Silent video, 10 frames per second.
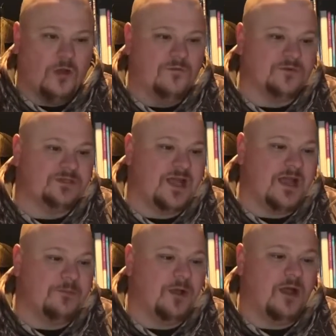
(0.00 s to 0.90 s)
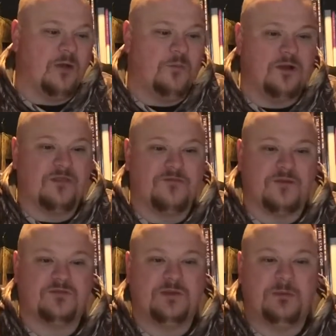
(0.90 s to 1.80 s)
Over time, one of
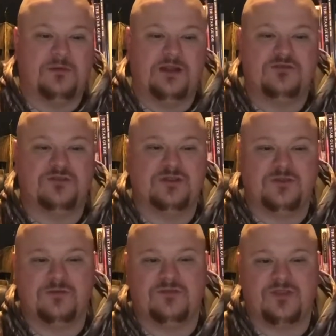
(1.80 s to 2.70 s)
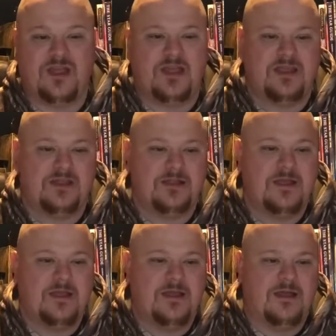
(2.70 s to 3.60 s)
the first people to introduce
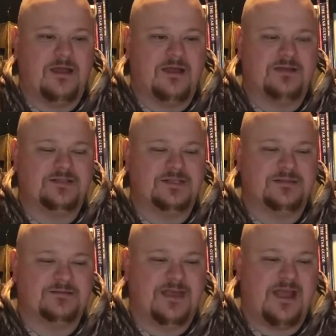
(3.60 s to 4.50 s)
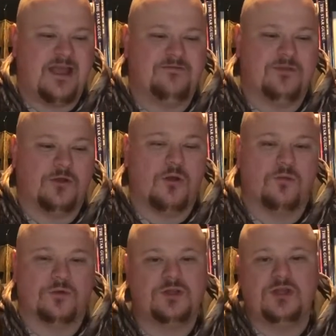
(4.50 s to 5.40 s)
to have their
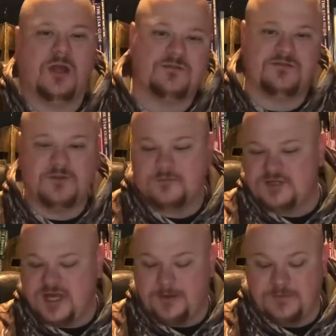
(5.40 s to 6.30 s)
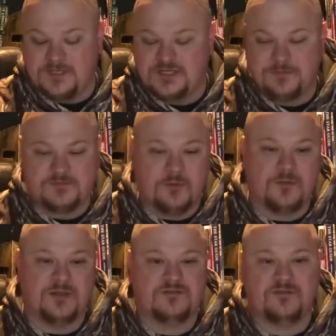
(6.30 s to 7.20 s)
own custom championship,
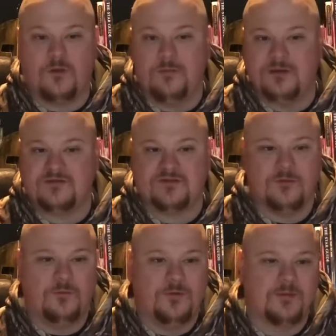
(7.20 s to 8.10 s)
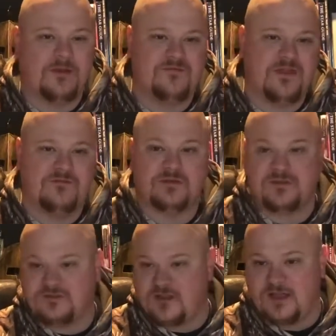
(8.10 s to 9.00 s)
Smoking Skull belt. So one of my
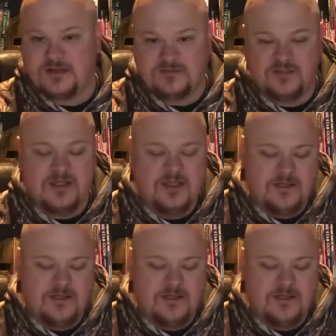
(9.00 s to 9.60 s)
favorite designs.